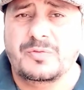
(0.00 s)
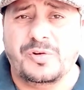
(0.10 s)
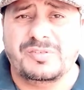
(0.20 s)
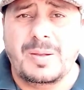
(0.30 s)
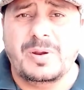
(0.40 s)

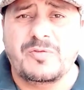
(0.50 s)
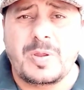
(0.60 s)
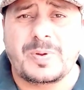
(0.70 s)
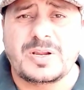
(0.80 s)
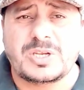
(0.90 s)
For example, if
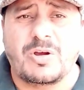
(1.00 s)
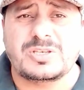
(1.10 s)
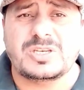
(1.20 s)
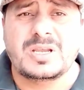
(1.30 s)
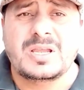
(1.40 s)
people
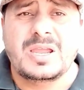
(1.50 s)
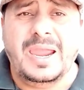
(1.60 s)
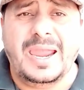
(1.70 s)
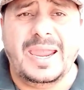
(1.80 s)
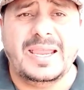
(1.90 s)
don't
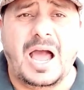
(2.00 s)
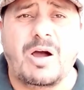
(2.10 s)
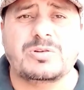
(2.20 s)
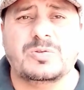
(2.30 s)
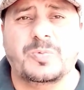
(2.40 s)
hang
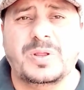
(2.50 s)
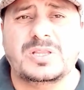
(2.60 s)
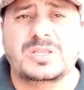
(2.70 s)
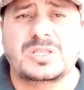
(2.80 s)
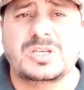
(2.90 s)
out
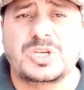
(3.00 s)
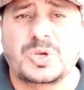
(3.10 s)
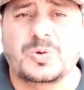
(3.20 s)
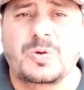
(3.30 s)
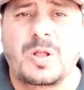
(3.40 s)
with
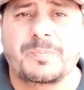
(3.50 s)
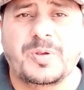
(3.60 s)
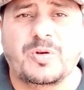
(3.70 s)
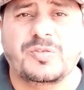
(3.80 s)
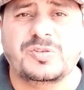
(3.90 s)
you
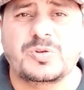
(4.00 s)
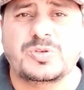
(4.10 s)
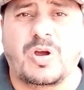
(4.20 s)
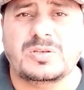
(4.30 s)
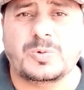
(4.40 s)
because you
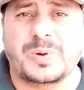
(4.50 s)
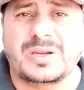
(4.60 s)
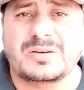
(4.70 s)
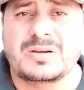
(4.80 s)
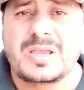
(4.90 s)
don't
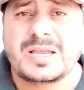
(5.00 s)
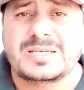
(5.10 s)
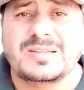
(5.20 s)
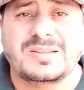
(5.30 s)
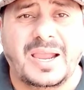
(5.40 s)
wear
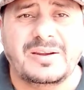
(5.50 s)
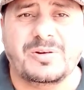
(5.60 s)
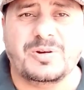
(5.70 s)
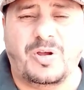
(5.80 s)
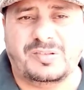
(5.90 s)

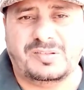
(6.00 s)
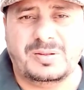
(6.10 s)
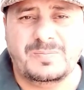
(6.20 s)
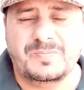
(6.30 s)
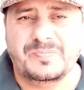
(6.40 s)
designer
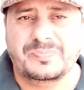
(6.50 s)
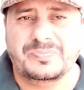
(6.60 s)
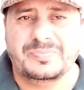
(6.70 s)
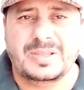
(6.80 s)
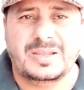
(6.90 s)
clothes,
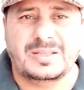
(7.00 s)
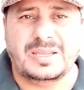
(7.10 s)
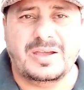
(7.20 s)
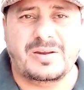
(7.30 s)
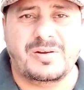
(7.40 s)

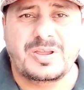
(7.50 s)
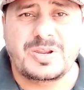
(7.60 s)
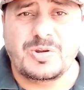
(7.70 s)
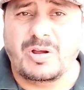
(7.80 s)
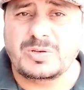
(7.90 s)
they are
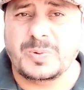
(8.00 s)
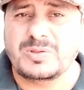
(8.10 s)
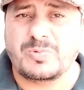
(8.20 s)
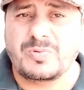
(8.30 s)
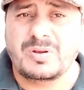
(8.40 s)
not
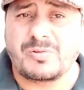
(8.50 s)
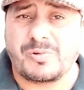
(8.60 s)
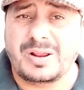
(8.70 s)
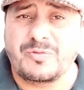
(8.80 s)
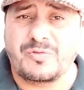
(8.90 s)
with
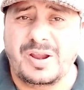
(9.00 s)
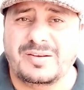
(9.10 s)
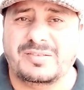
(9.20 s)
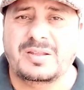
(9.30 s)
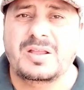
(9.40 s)
real
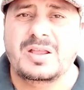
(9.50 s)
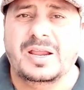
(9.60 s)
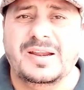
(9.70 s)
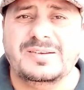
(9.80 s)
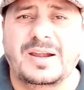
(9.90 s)
friends.
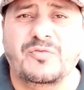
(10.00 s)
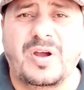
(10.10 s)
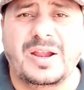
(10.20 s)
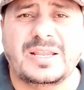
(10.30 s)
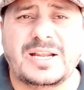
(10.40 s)
Instead,
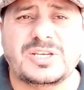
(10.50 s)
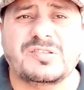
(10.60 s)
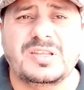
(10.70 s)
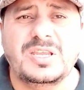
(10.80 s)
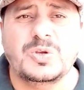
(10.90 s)
find that
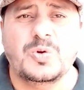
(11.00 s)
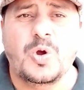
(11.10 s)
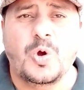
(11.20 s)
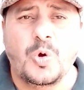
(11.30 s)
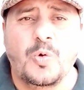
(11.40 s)
see
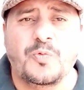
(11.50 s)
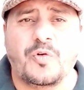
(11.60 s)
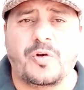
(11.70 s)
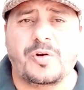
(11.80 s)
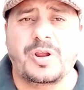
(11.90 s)
you who
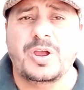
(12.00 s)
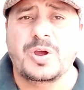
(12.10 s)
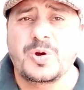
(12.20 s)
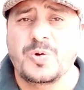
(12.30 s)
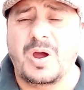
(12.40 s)

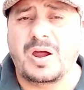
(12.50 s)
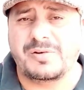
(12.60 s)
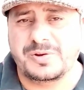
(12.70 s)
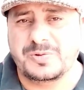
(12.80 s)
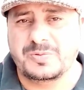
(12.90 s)

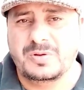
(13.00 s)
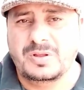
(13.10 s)
are you.